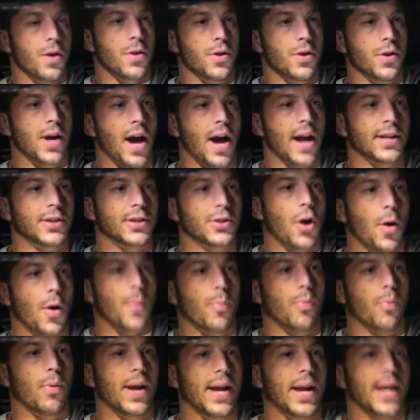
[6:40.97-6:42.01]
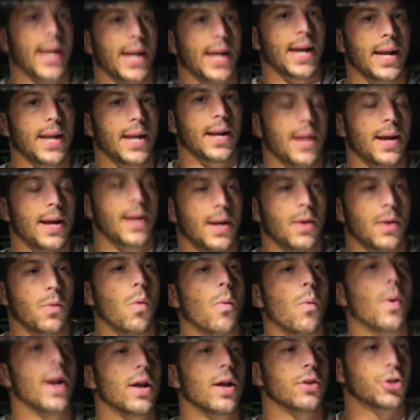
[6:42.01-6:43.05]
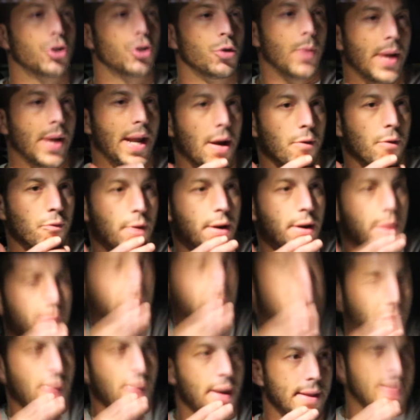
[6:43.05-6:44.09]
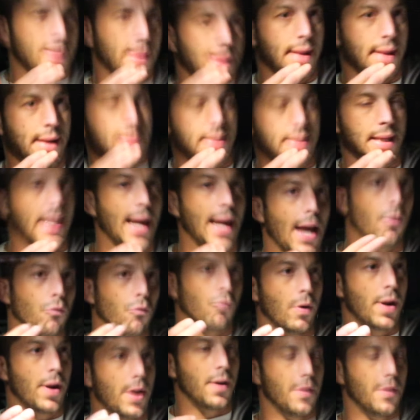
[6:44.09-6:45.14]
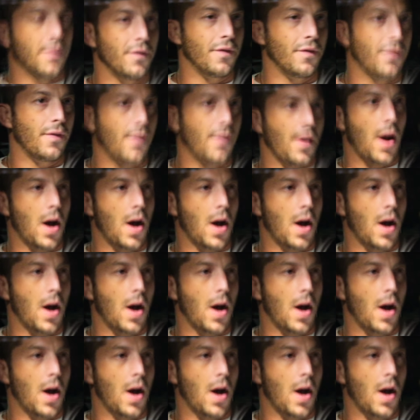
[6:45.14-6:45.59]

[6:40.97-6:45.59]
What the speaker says: You got to start bringing in, well, what else should we get rid of, right? The things to get rid of.